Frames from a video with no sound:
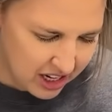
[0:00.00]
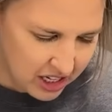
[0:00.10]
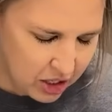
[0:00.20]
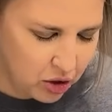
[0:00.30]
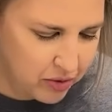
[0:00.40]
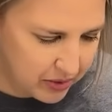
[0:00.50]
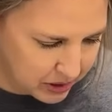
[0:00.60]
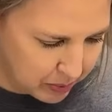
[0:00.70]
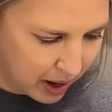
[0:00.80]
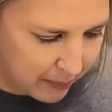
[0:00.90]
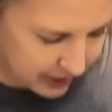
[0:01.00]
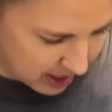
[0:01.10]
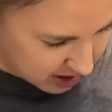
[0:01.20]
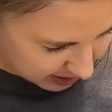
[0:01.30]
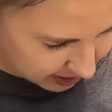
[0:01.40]
You're going to feel some popping and
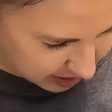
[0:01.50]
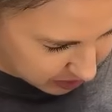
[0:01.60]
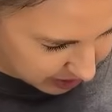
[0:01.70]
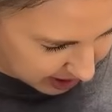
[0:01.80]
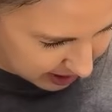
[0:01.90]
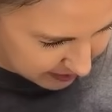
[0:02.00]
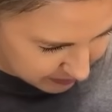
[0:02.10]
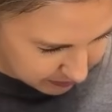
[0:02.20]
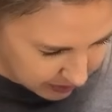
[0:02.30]
clicking, okay? Mm-hmm.